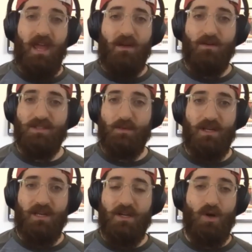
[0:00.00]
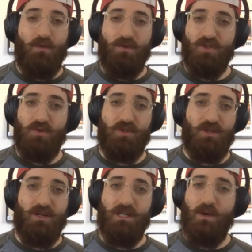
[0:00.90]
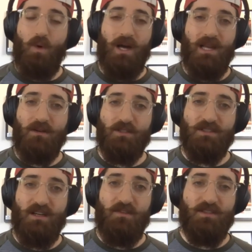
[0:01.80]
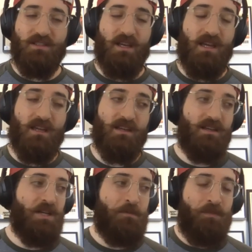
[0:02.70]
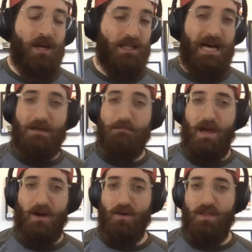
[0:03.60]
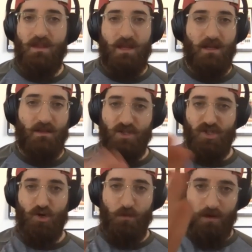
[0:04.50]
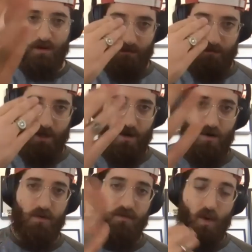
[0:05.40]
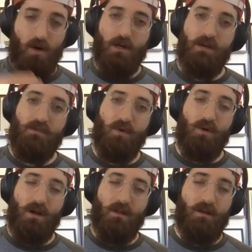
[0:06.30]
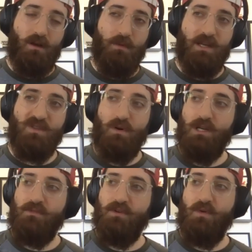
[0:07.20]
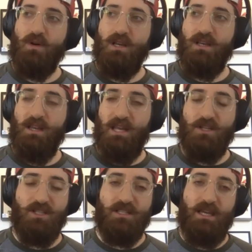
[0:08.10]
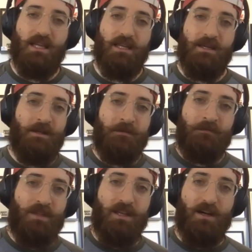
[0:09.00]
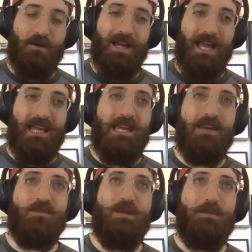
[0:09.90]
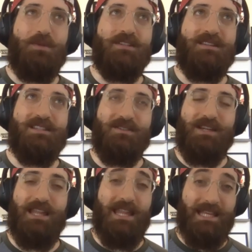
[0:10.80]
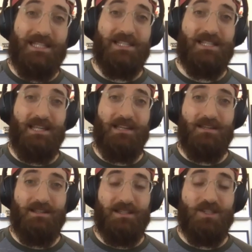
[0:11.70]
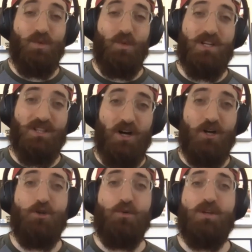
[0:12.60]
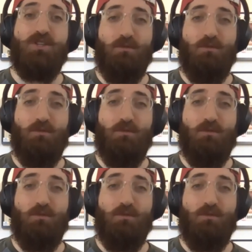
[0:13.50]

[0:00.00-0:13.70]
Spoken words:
angles that we're getting, like over shoulder and like wide angle stuff, is like a lot better than like the Zoom, quality of recording or the OBS quality of recording. And it just like, it gives people a sense of like, this is the situation under which you're